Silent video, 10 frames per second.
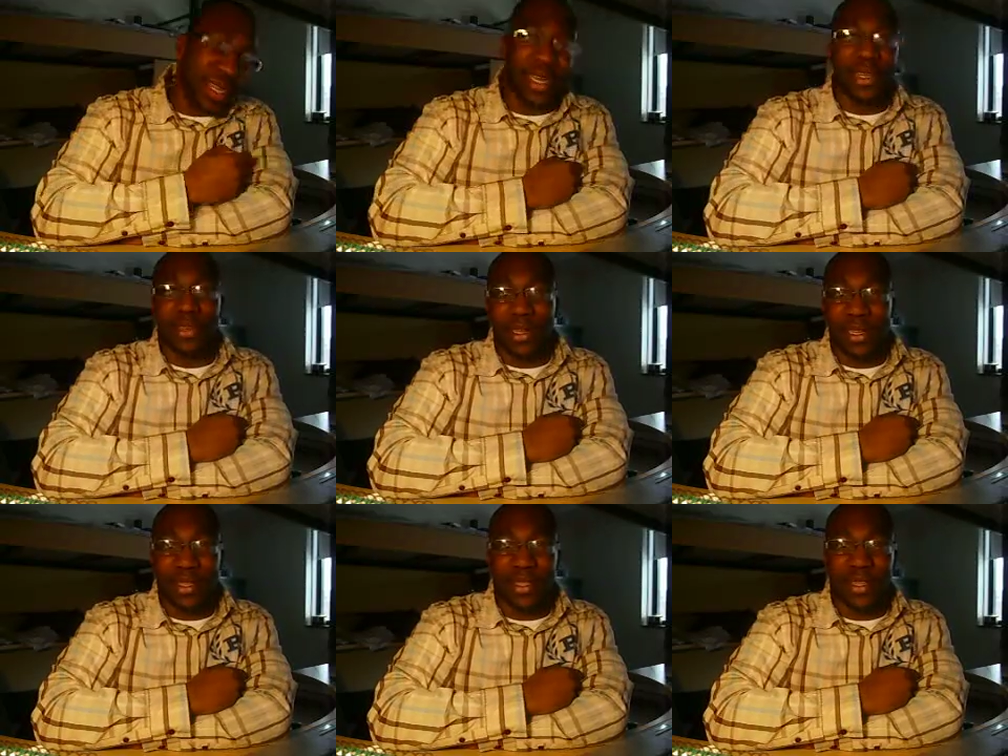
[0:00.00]
to Italy
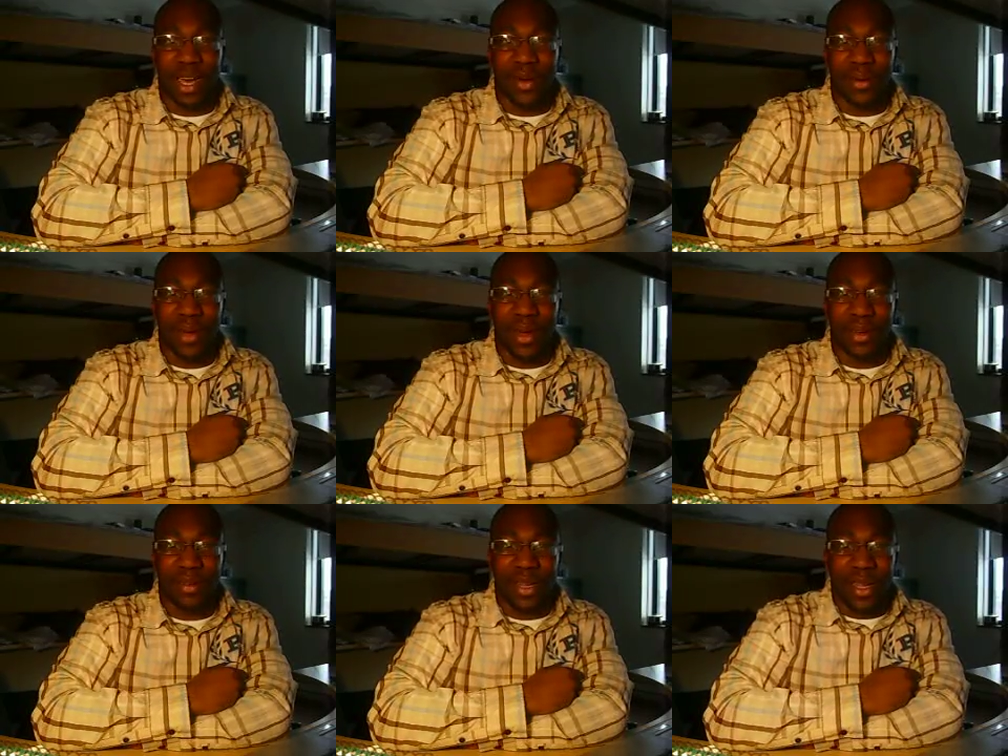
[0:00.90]
this time
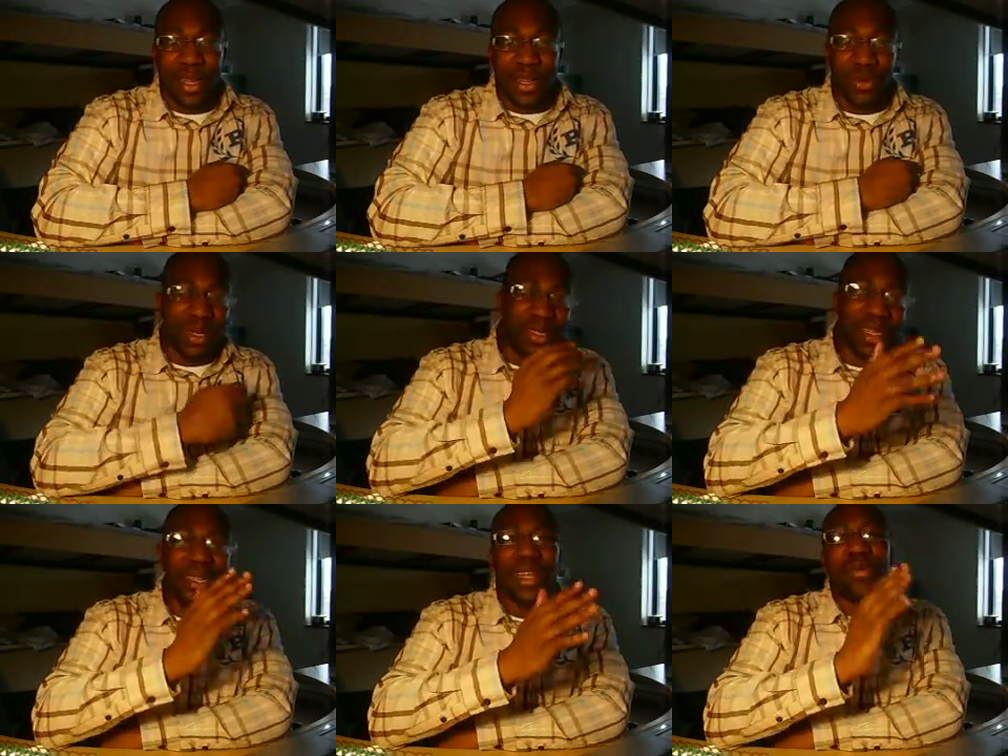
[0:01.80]
around. You would
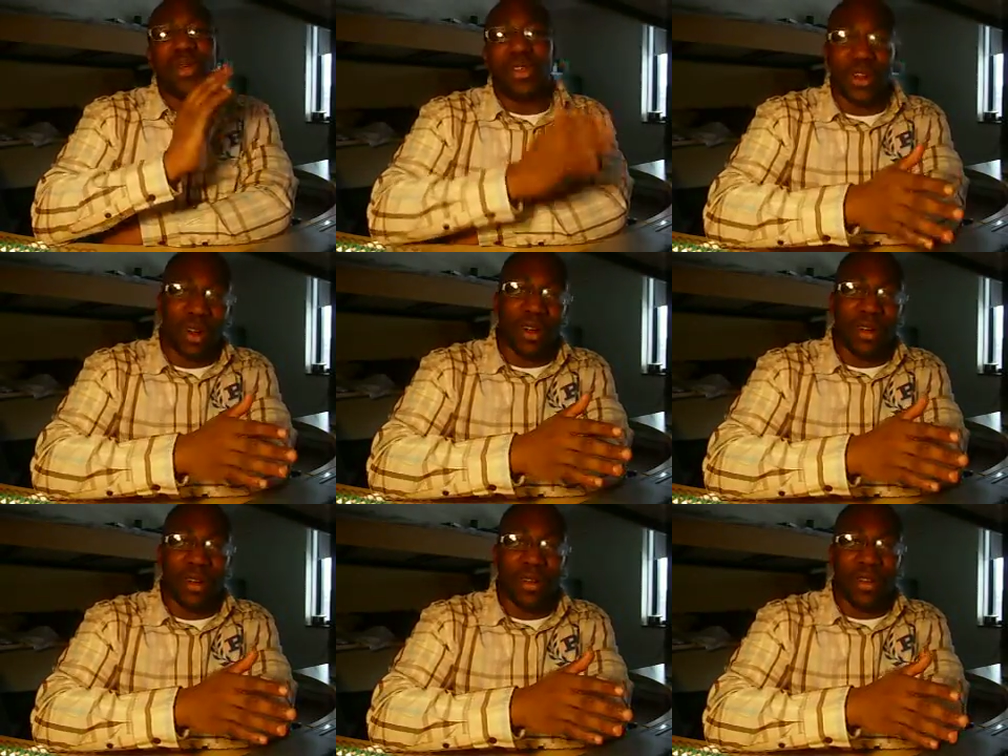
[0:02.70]
think they would
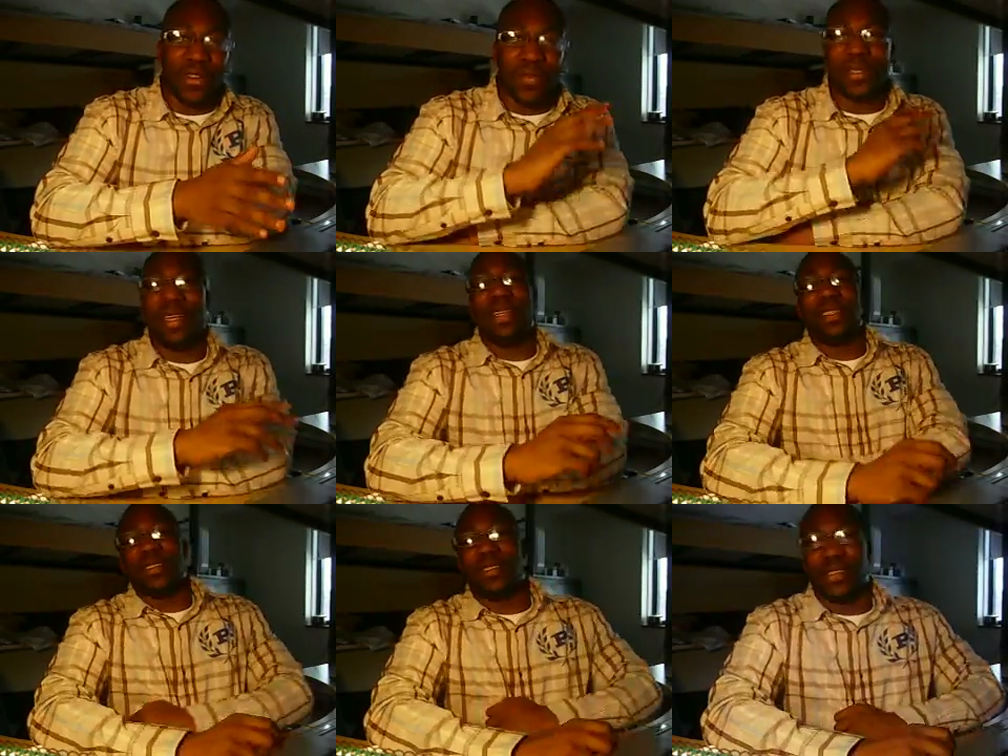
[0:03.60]
learn from
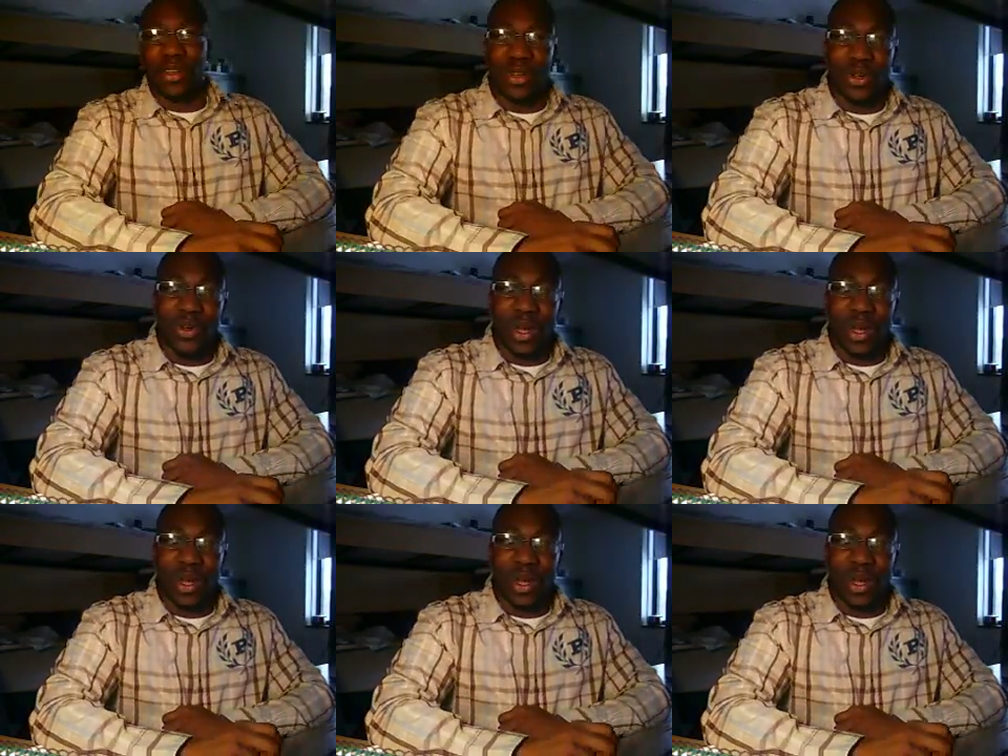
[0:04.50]
season 2